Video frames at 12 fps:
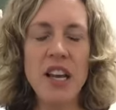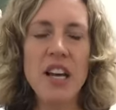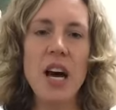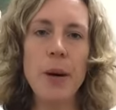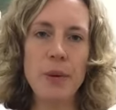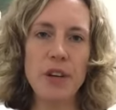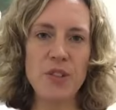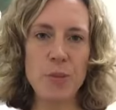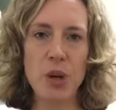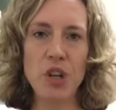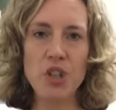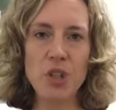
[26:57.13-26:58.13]
And when I've
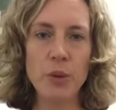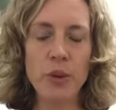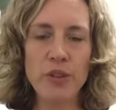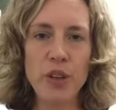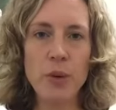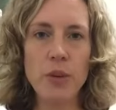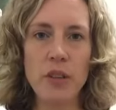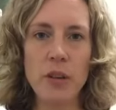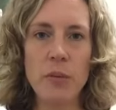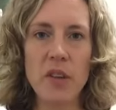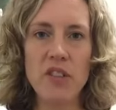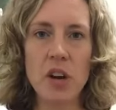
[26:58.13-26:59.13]
spoken to a few of them,
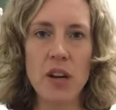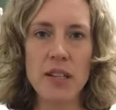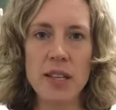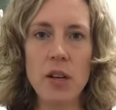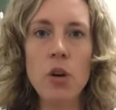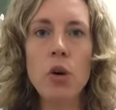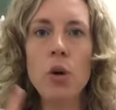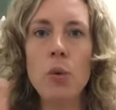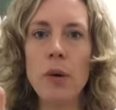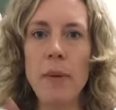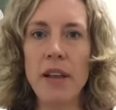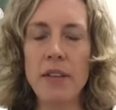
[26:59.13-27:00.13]
they've kind of said, oh, what
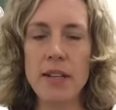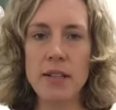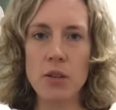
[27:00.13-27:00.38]
about this?